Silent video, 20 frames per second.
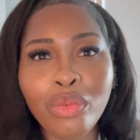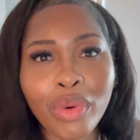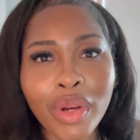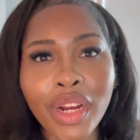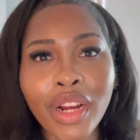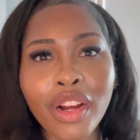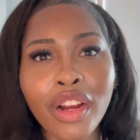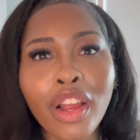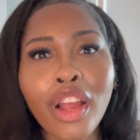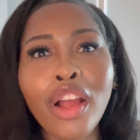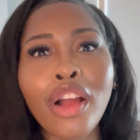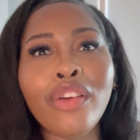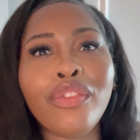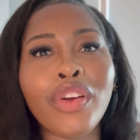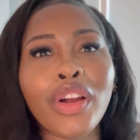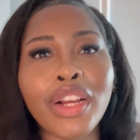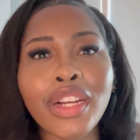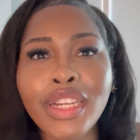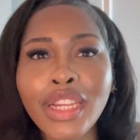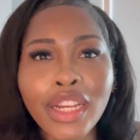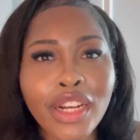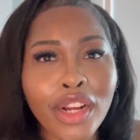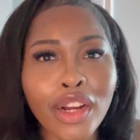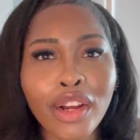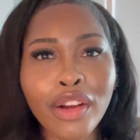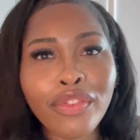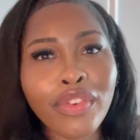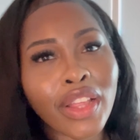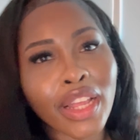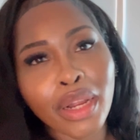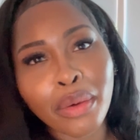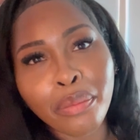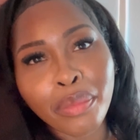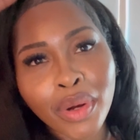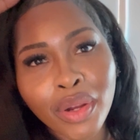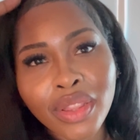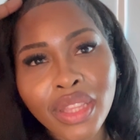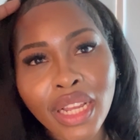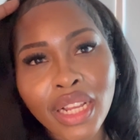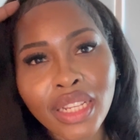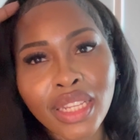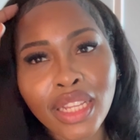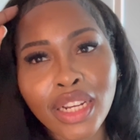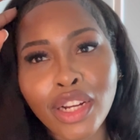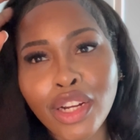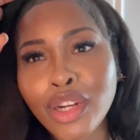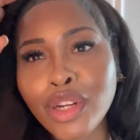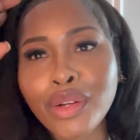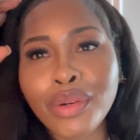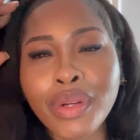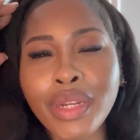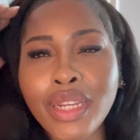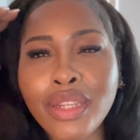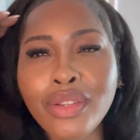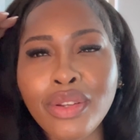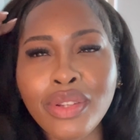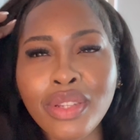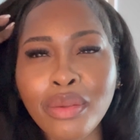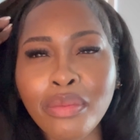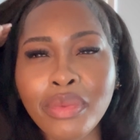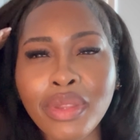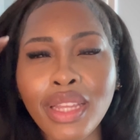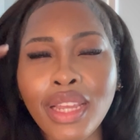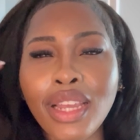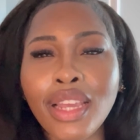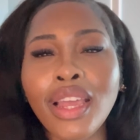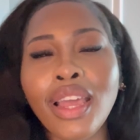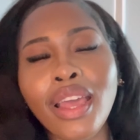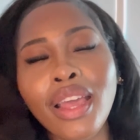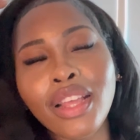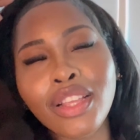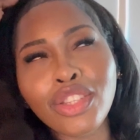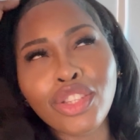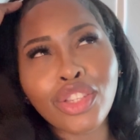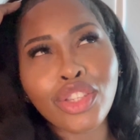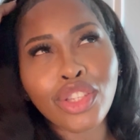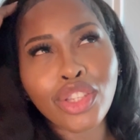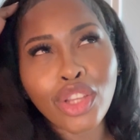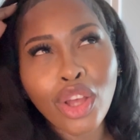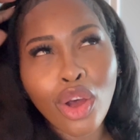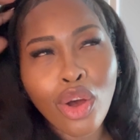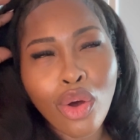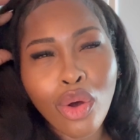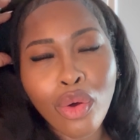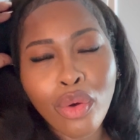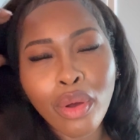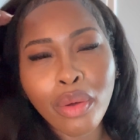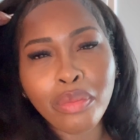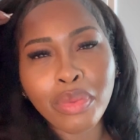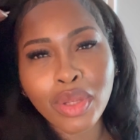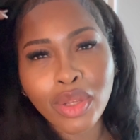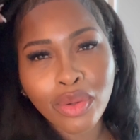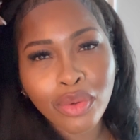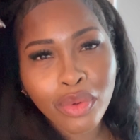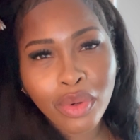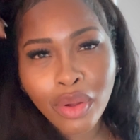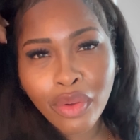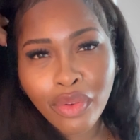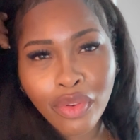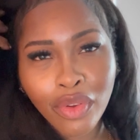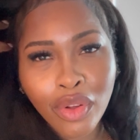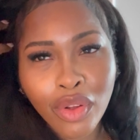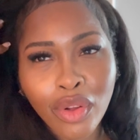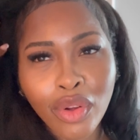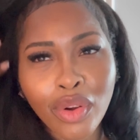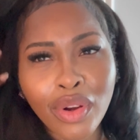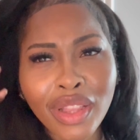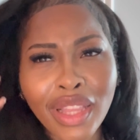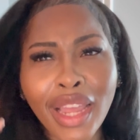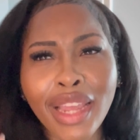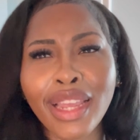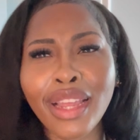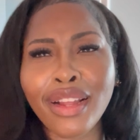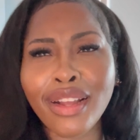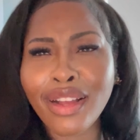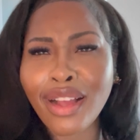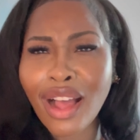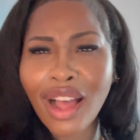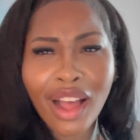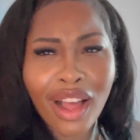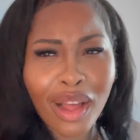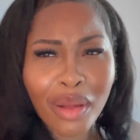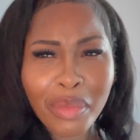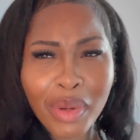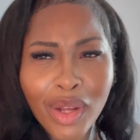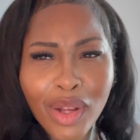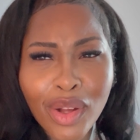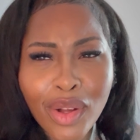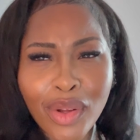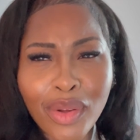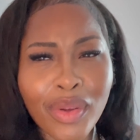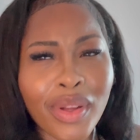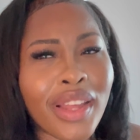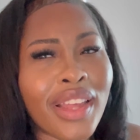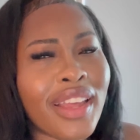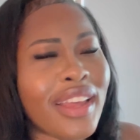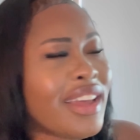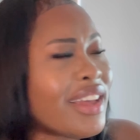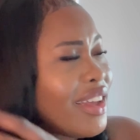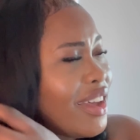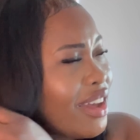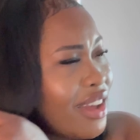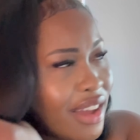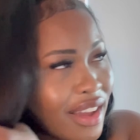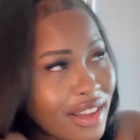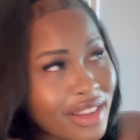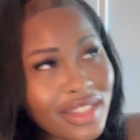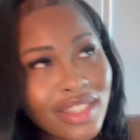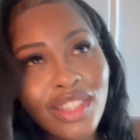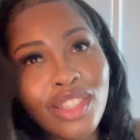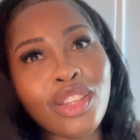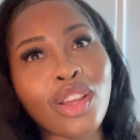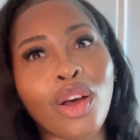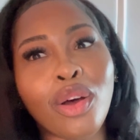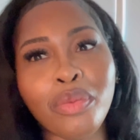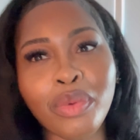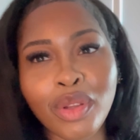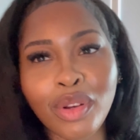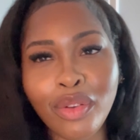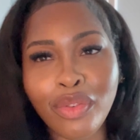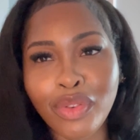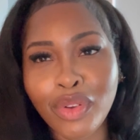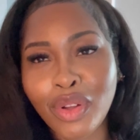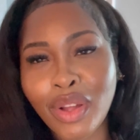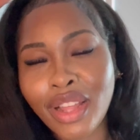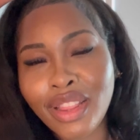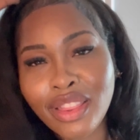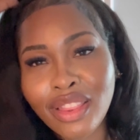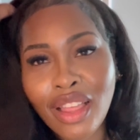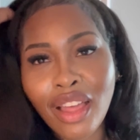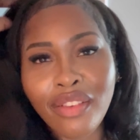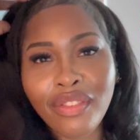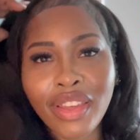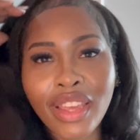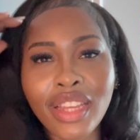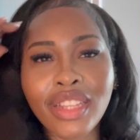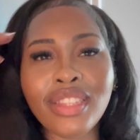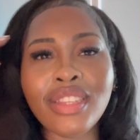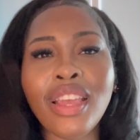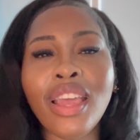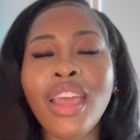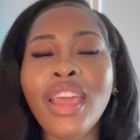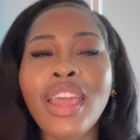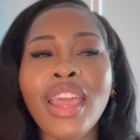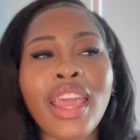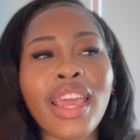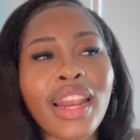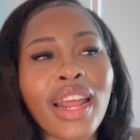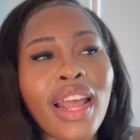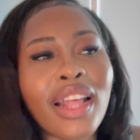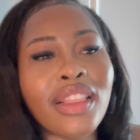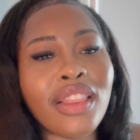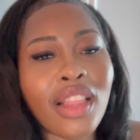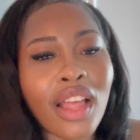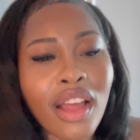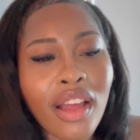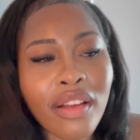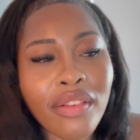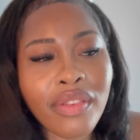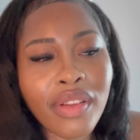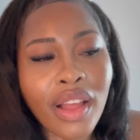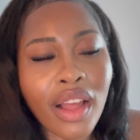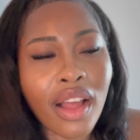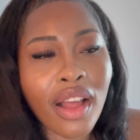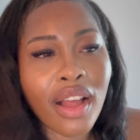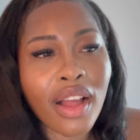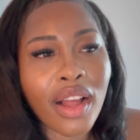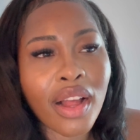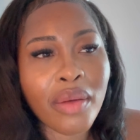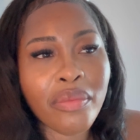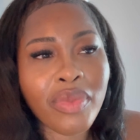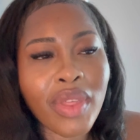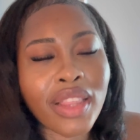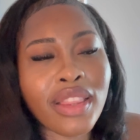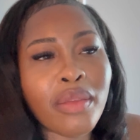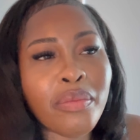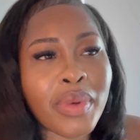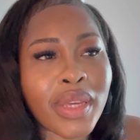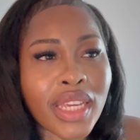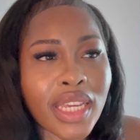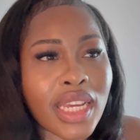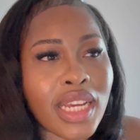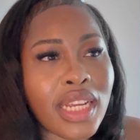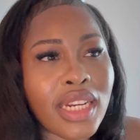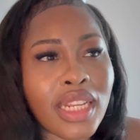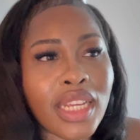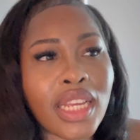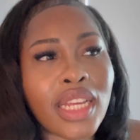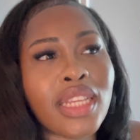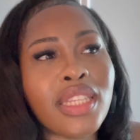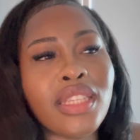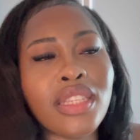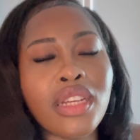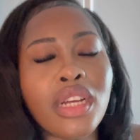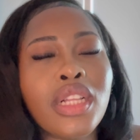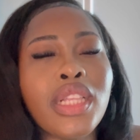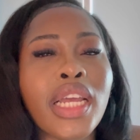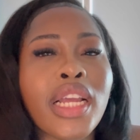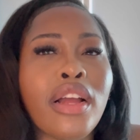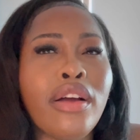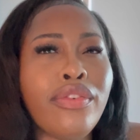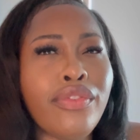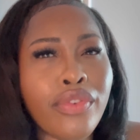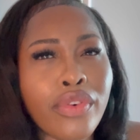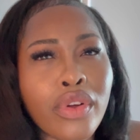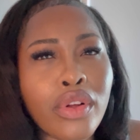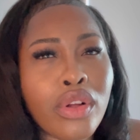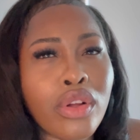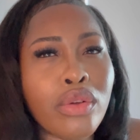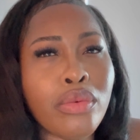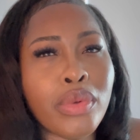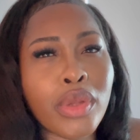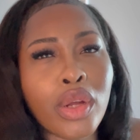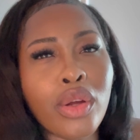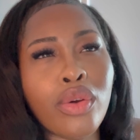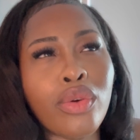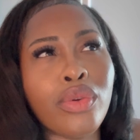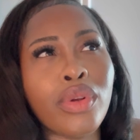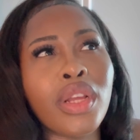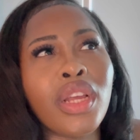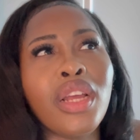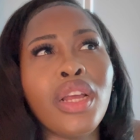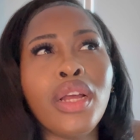wear for a dinner, for like a birthday dinner in Greece or something. So beautiful. Or like in Cabo. Oh, so beautiful. I love it. And I love that the bikini is still like a full-blown